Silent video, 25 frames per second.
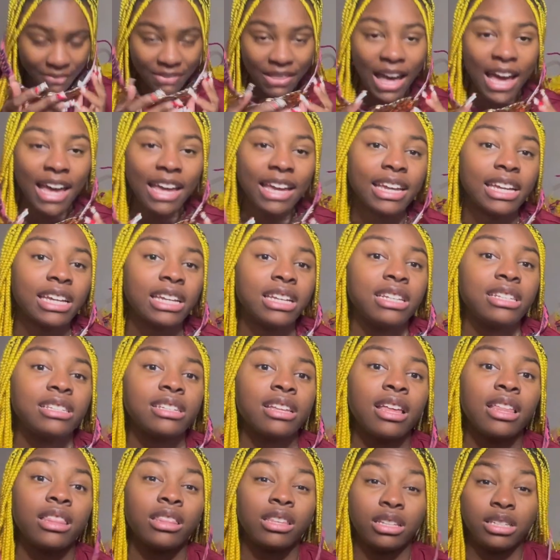that is
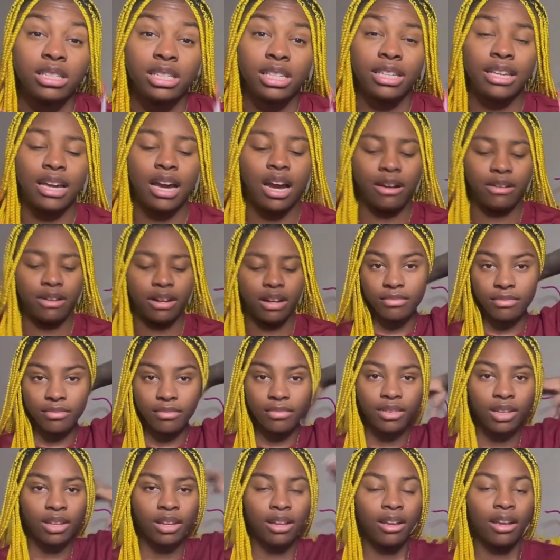the tiara.
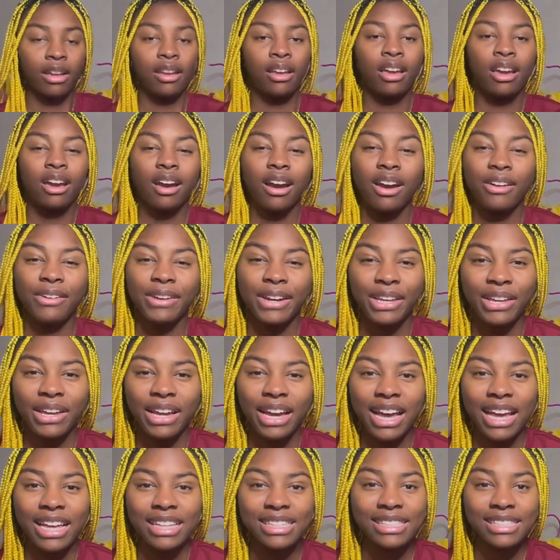All right, you
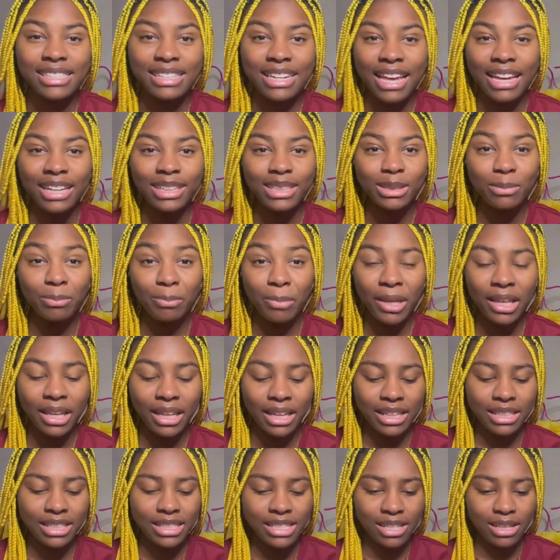guys, next
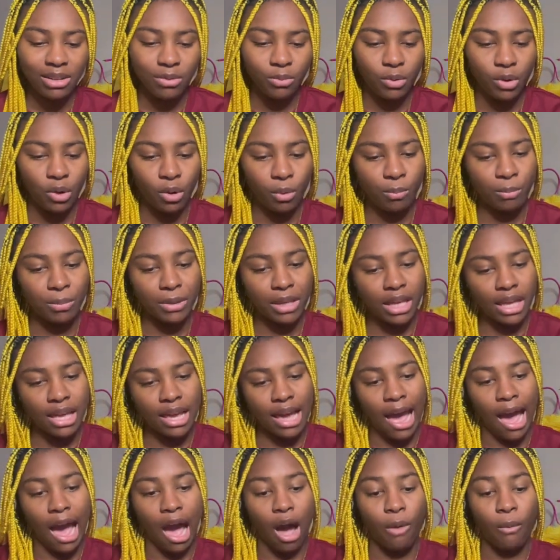piece will be
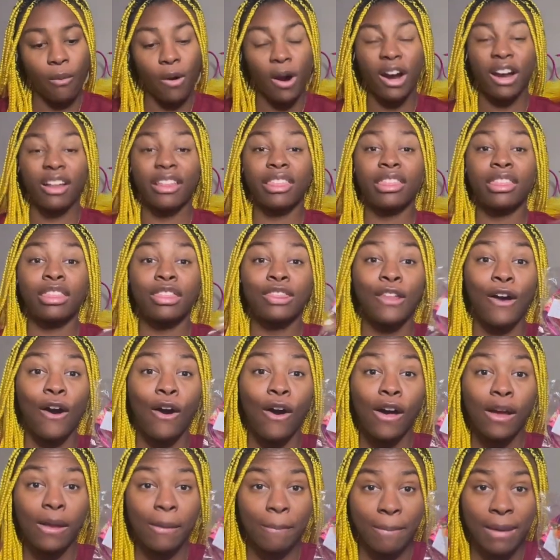our
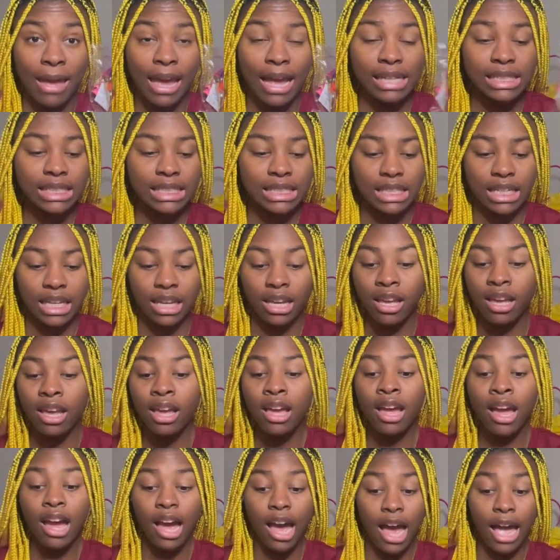thong panty.
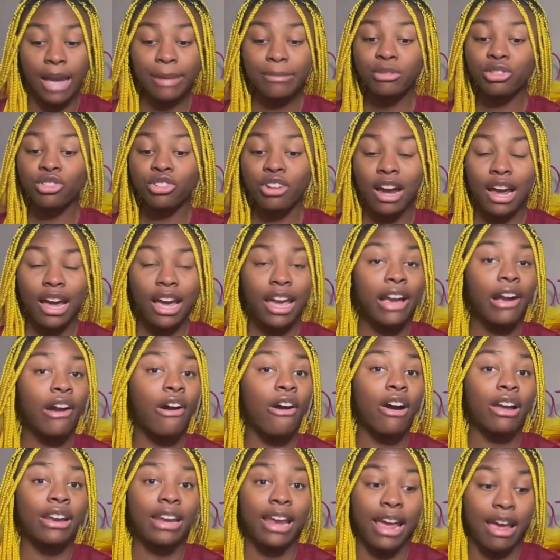I'm trying
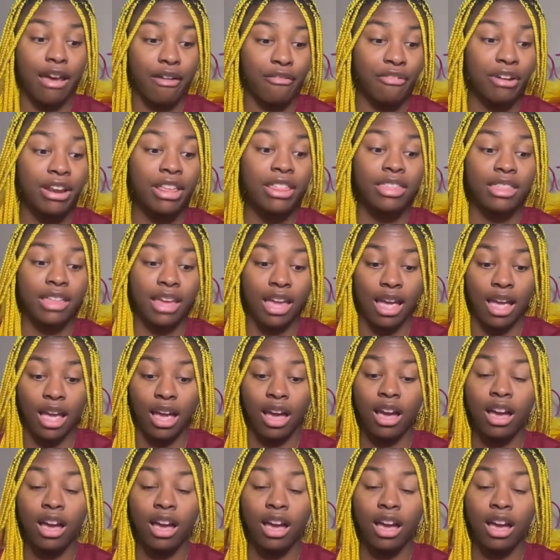on everything